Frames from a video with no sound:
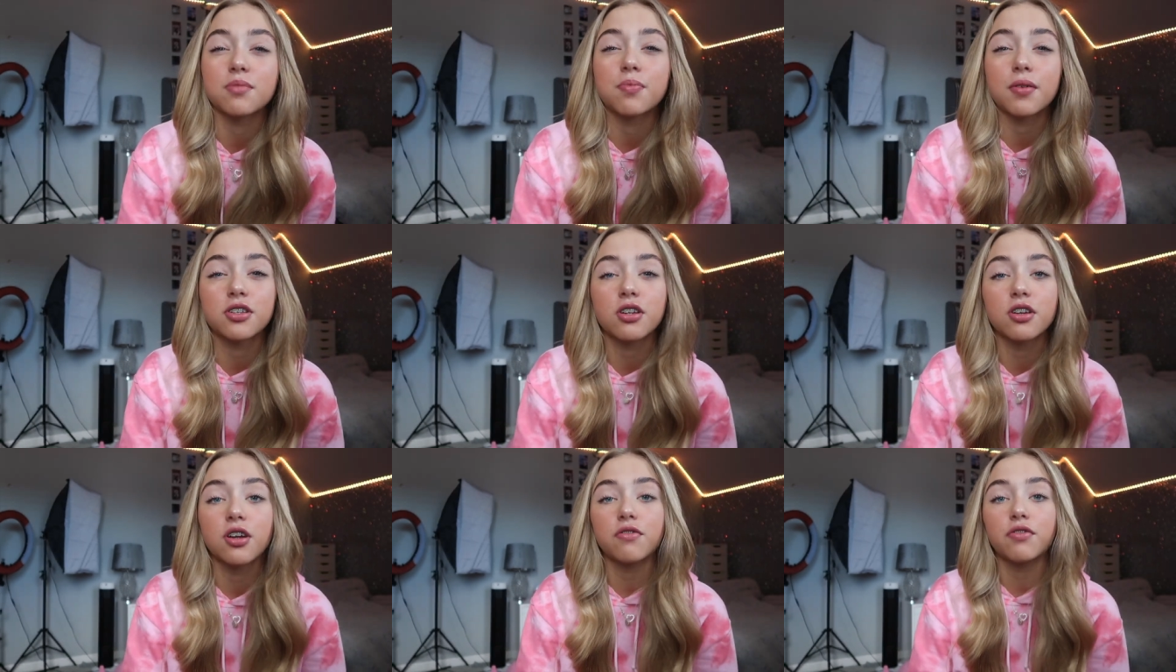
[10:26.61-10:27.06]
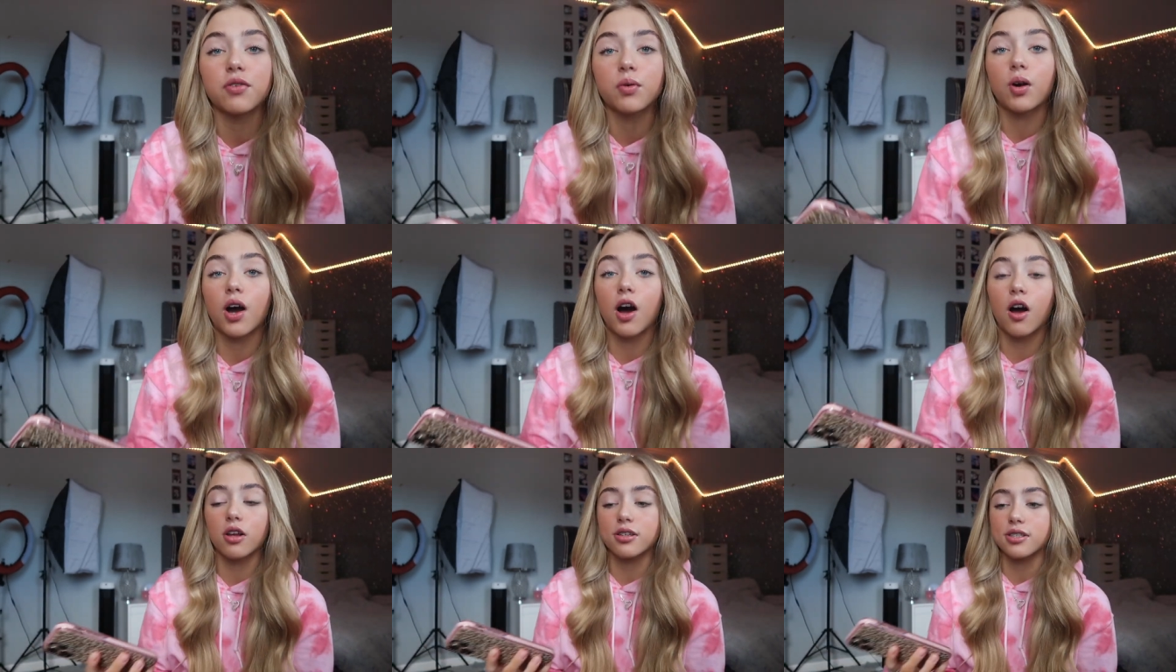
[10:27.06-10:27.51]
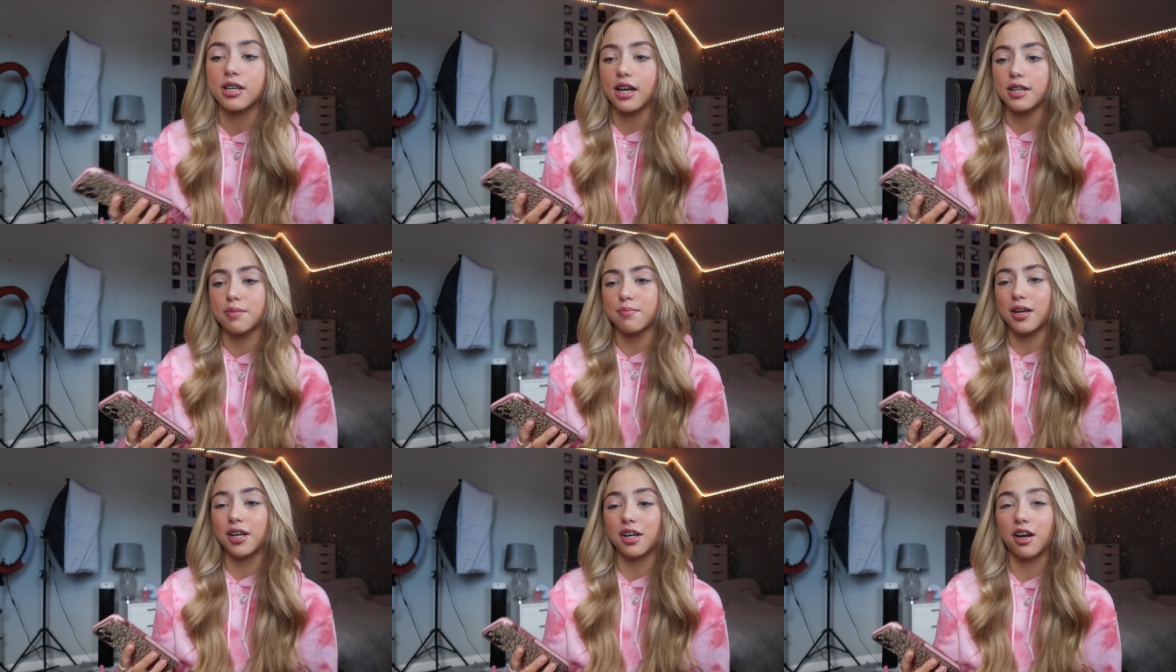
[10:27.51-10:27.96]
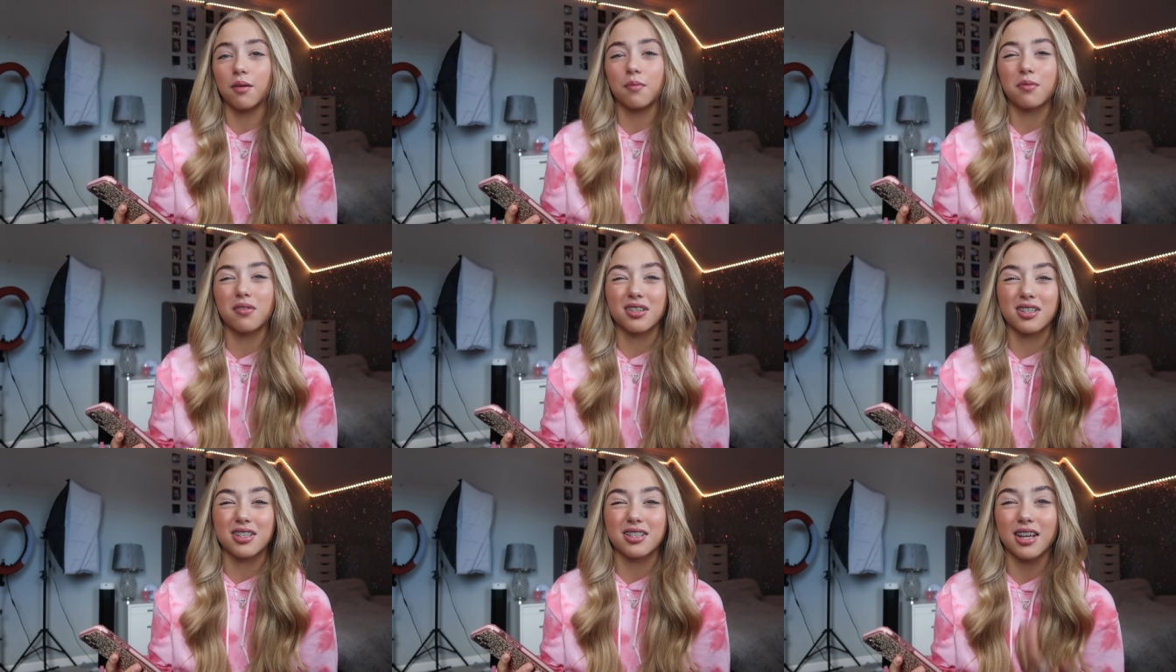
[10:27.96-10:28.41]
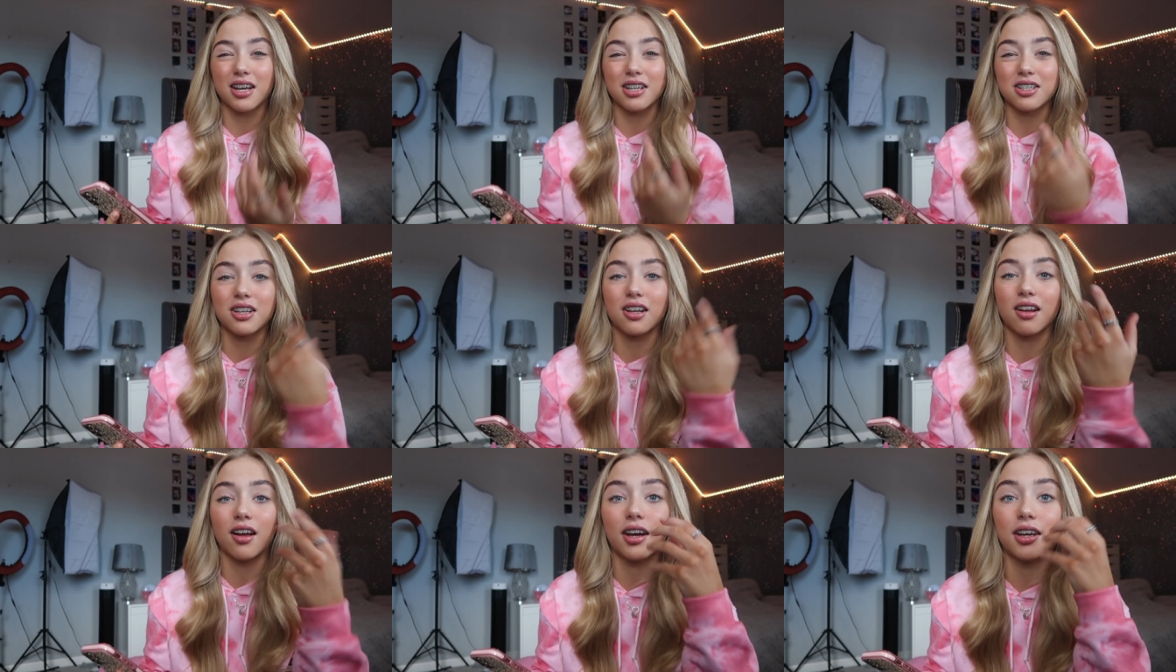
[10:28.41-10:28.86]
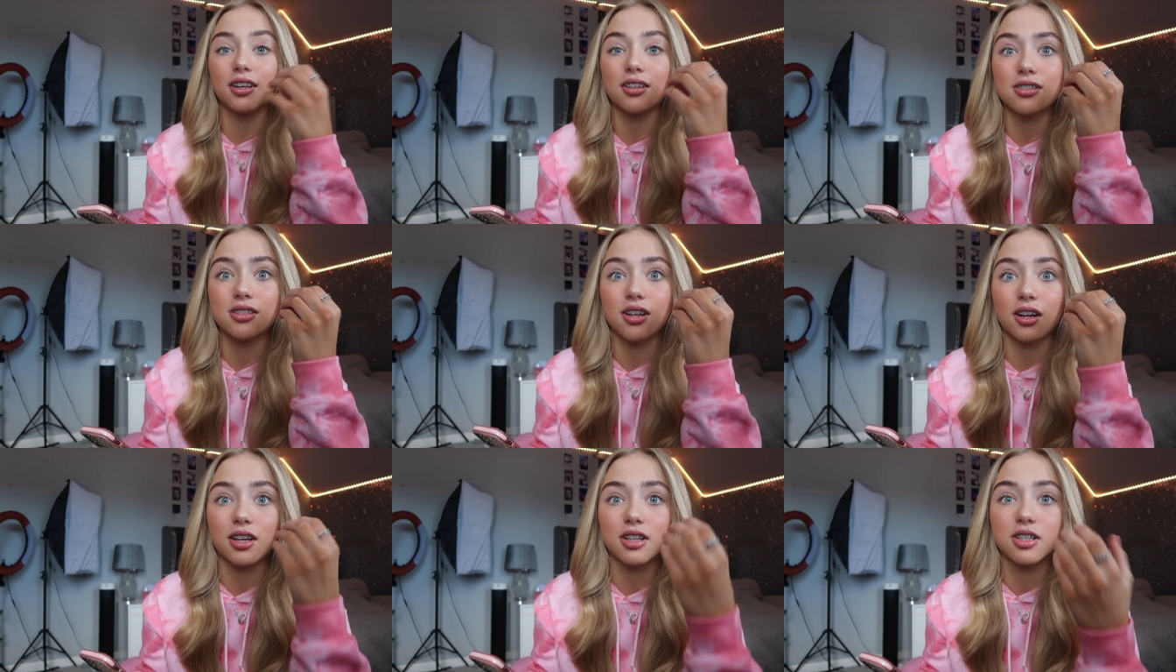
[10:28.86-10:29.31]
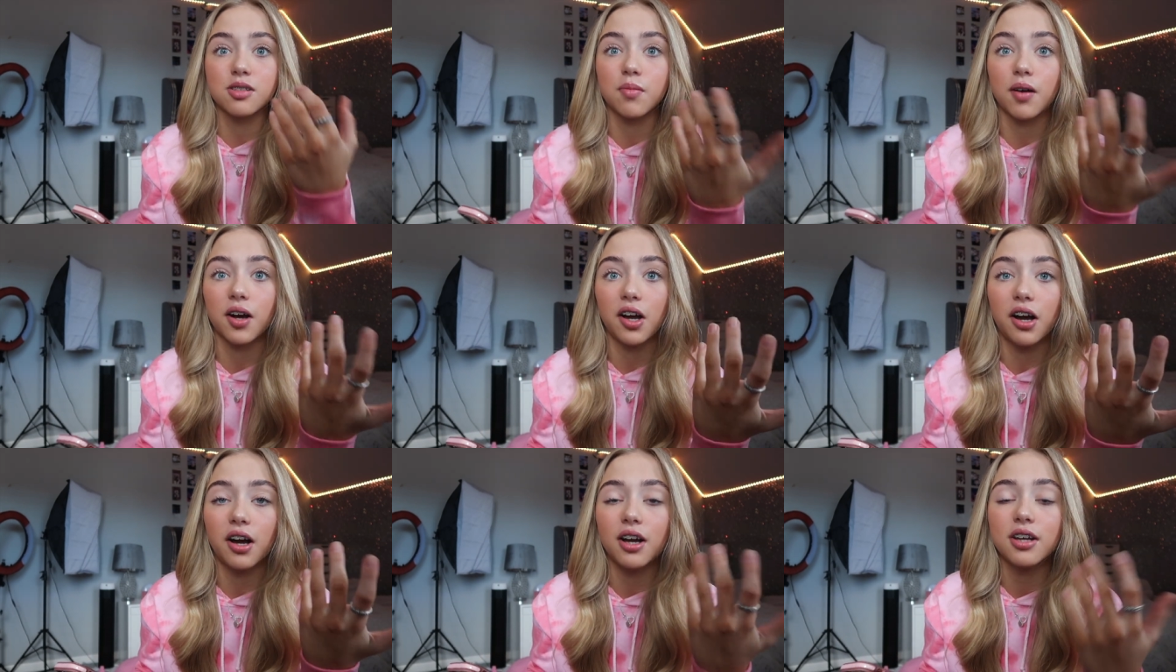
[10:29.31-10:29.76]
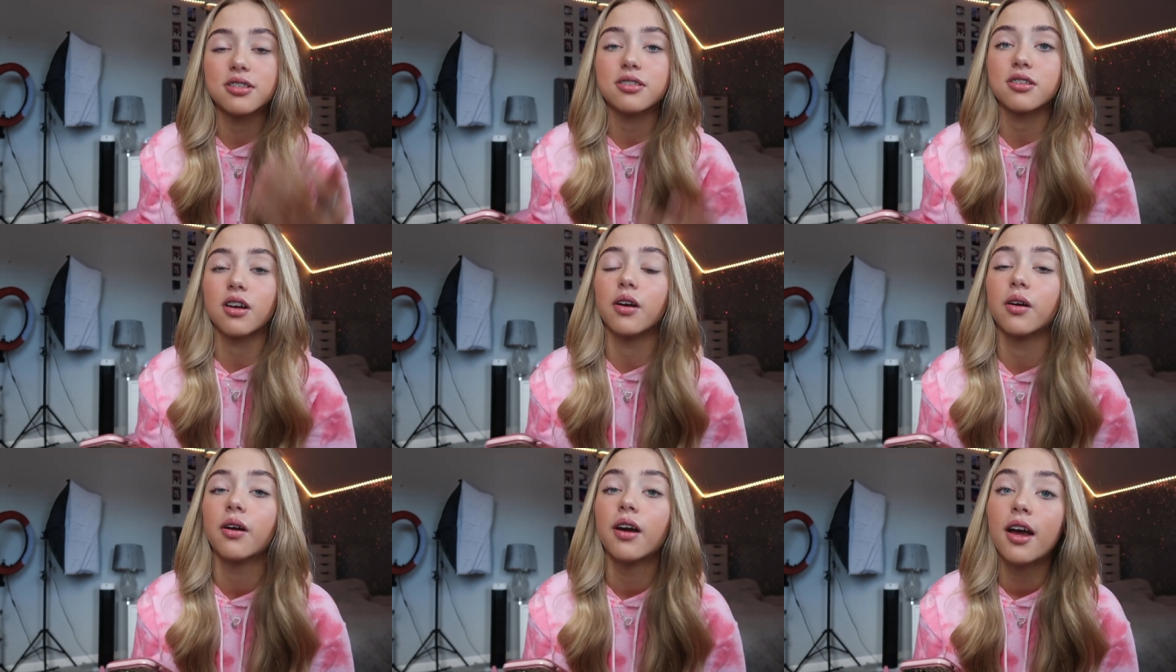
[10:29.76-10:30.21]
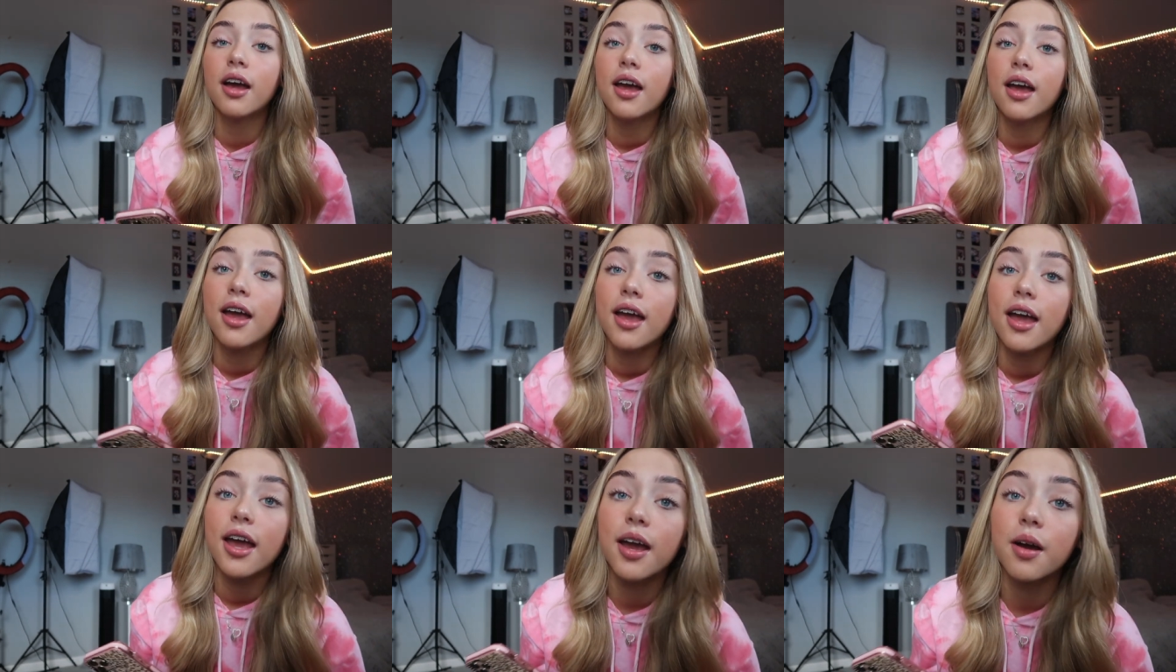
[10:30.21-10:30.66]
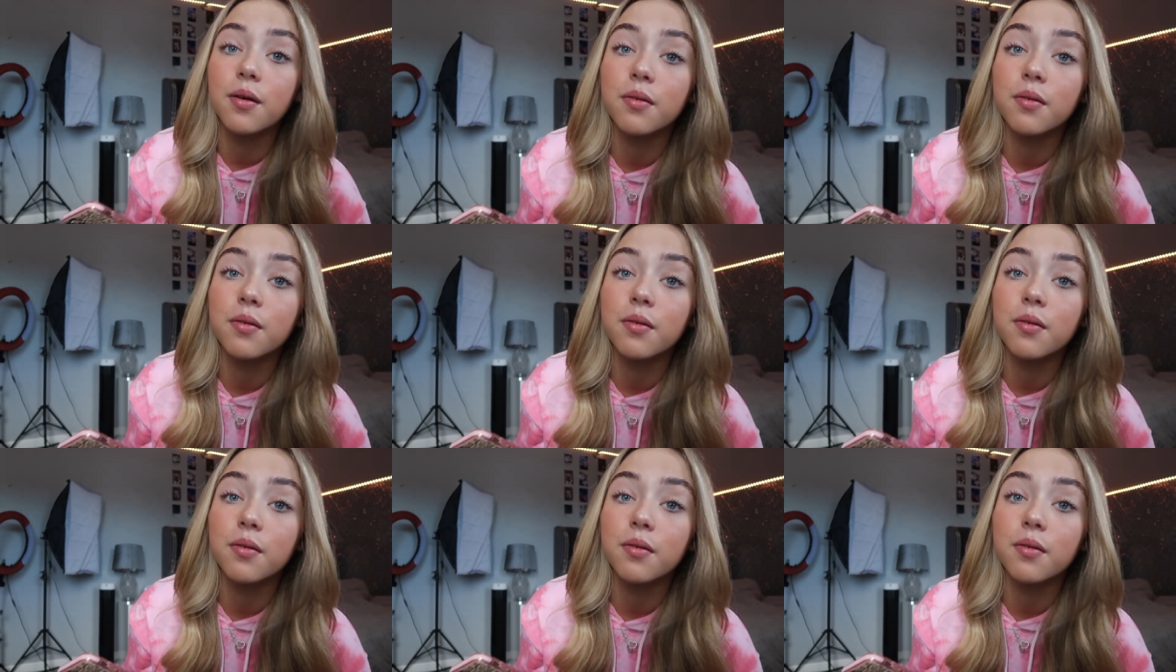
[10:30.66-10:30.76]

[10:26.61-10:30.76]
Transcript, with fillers: But I don't know if you cast that as makeup because it's actually, like, stuck into my eyes. So, it